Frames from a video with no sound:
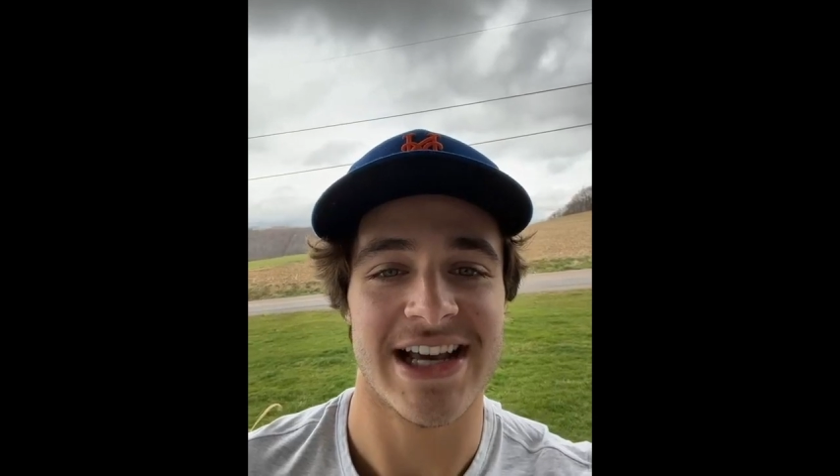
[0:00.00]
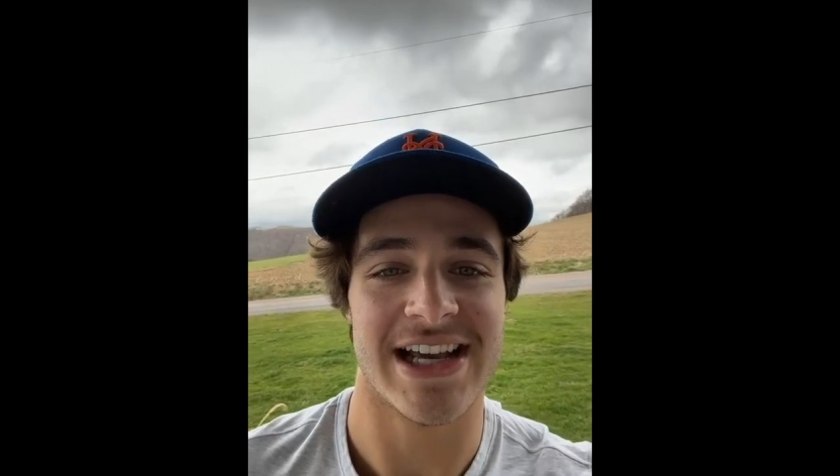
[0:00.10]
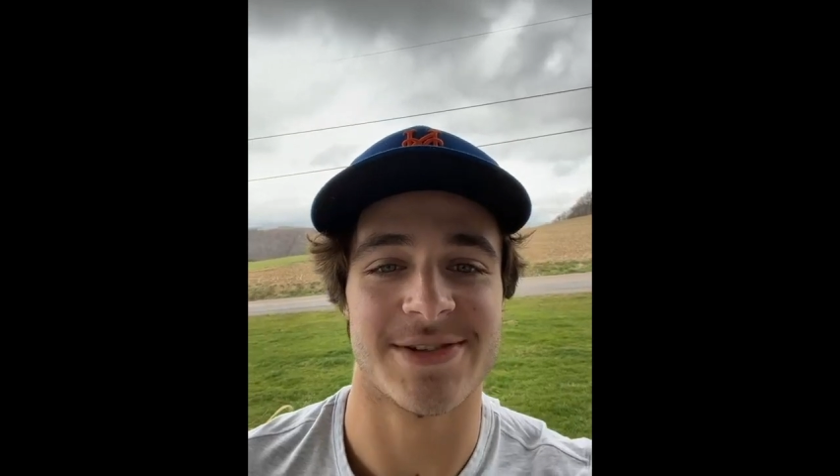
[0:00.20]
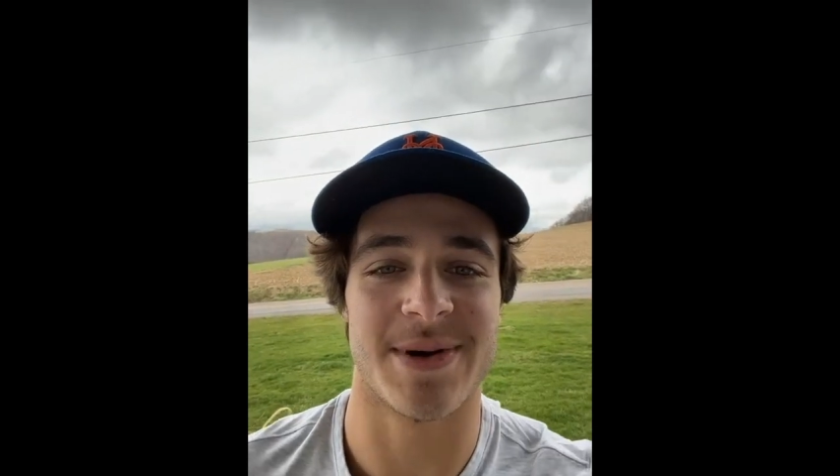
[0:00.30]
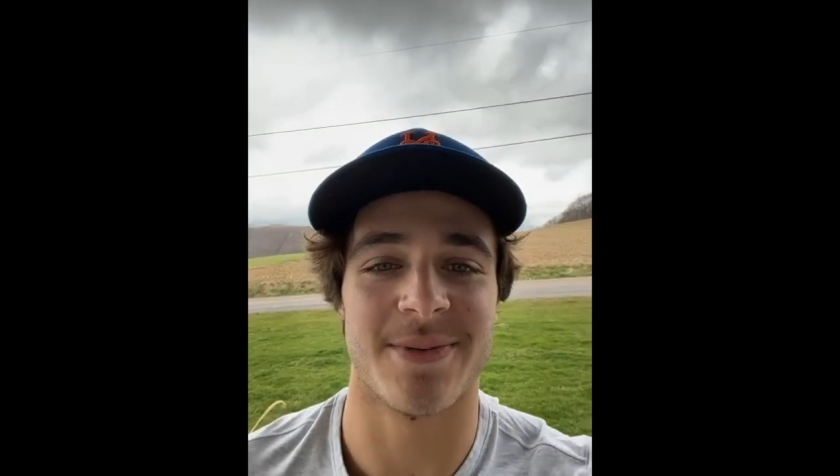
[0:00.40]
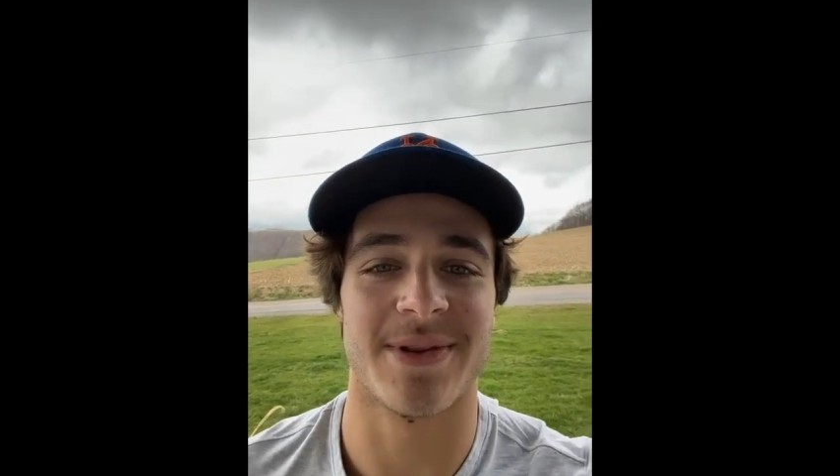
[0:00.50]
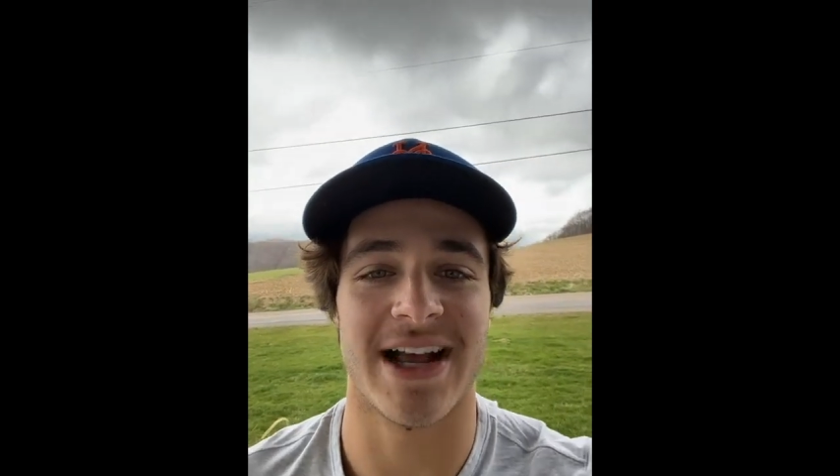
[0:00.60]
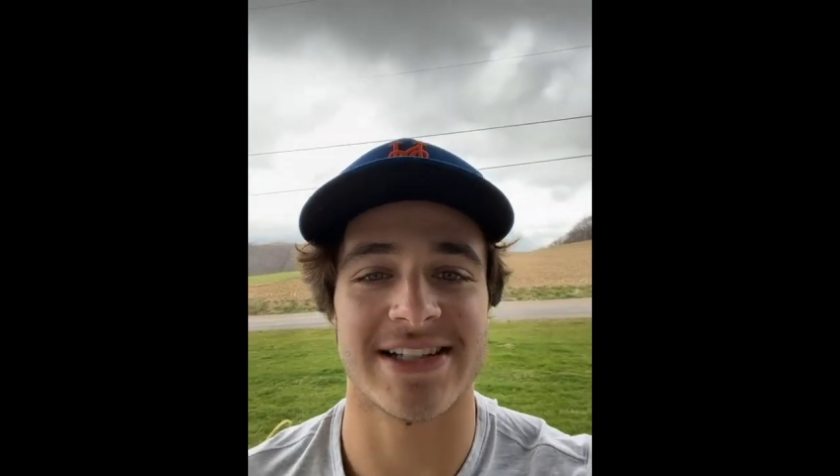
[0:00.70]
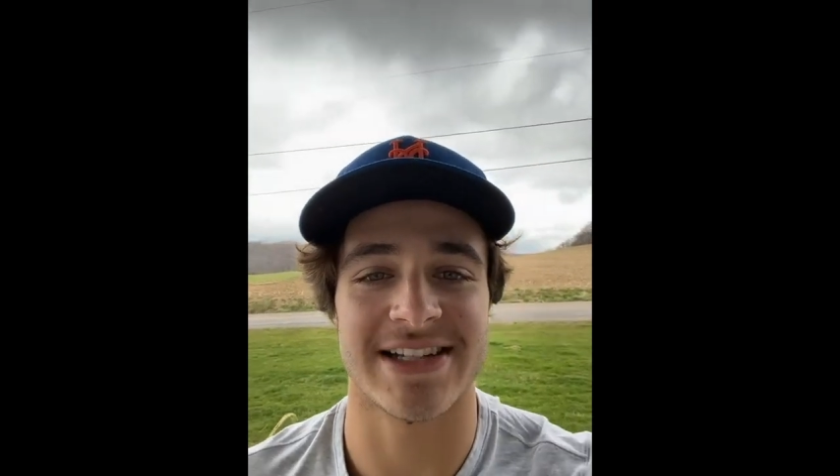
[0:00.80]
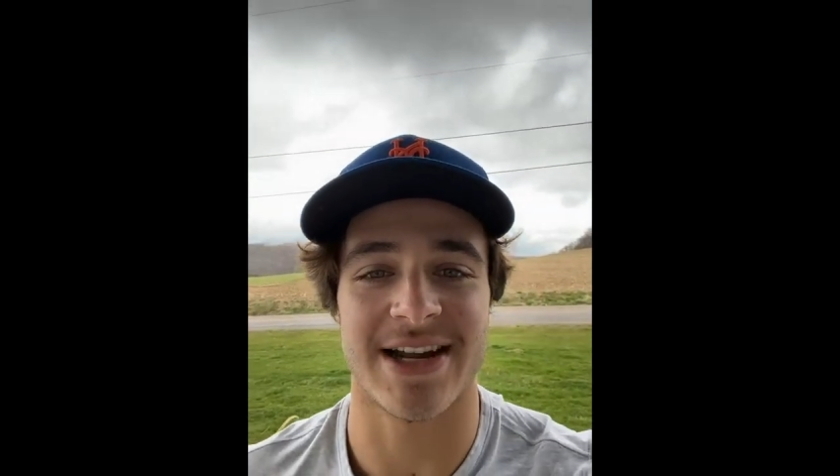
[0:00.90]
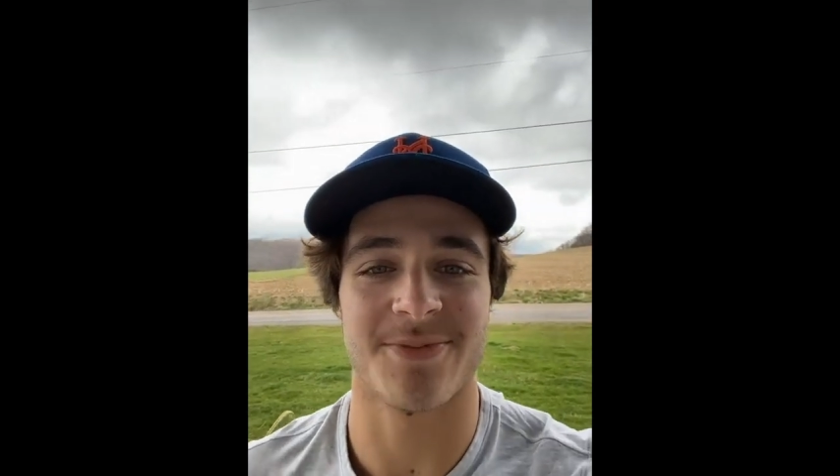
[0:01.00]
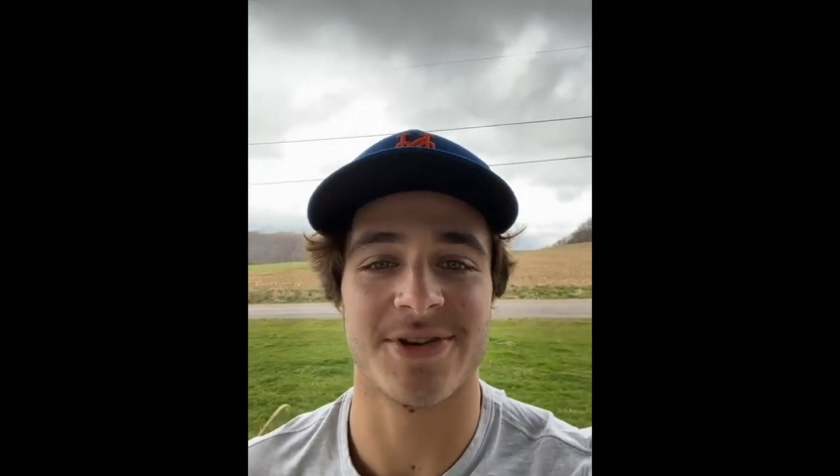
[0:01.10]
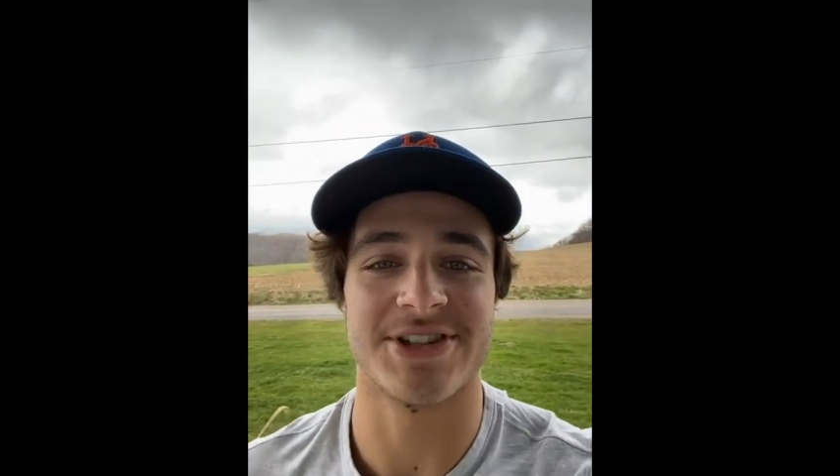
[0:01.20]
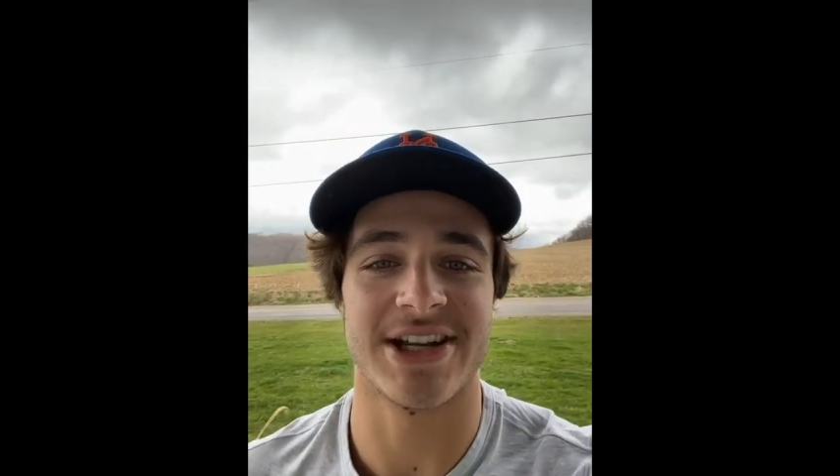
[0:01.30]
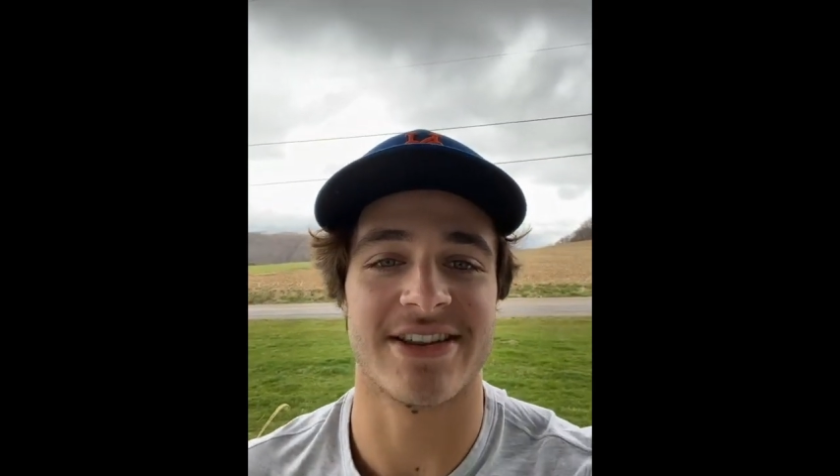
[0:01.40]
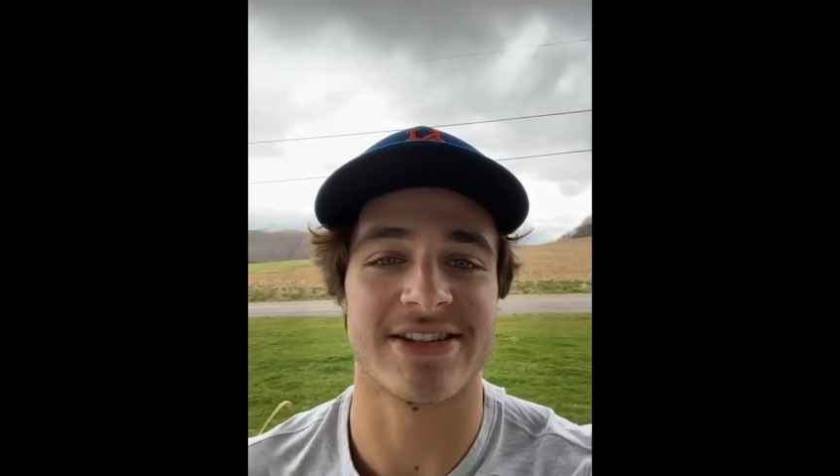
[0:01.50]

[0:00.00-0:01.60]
It's been a blast and I appreciate